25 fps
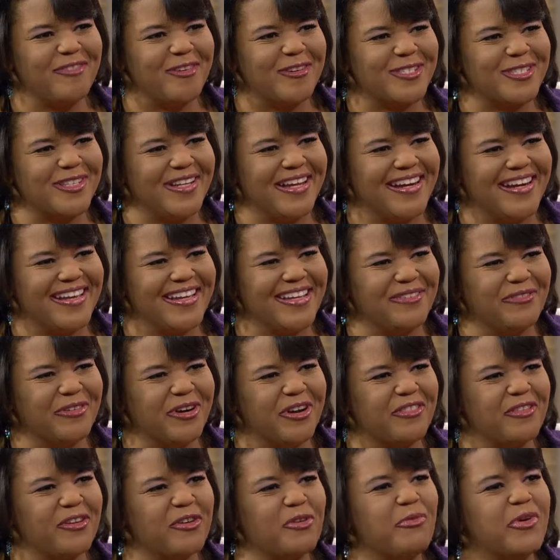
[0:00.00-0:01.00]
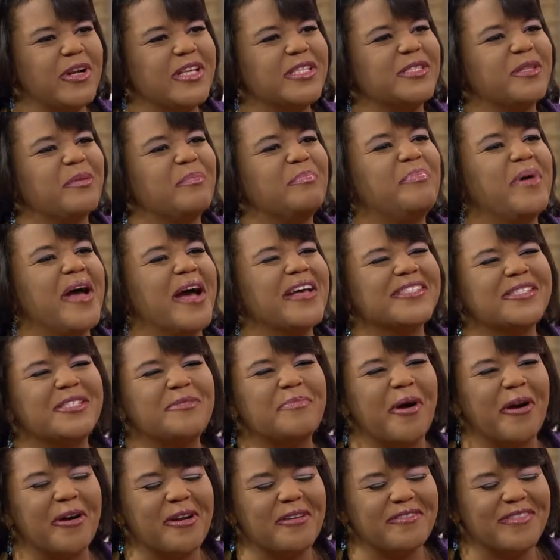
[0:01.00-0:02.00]
First Lady? What is the
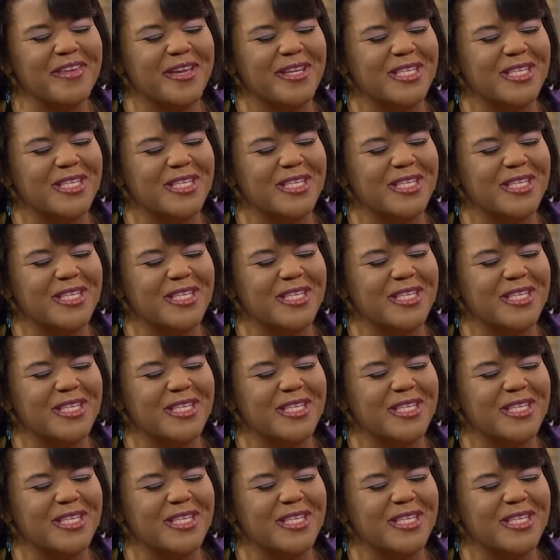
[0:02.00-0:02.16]
best part of the